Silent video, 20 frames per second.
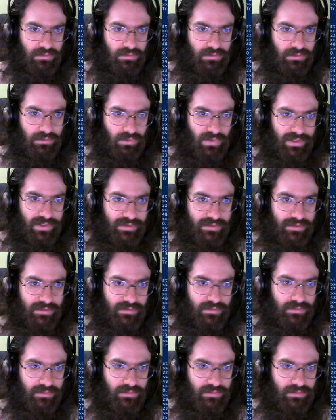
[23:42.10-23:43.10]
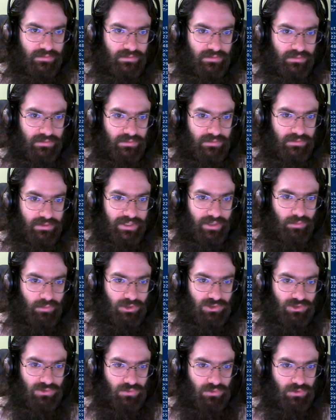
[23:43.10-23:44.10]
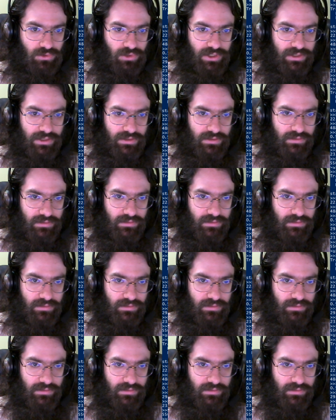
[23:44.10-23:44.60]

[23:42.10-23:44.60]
this. See how much shorter it is?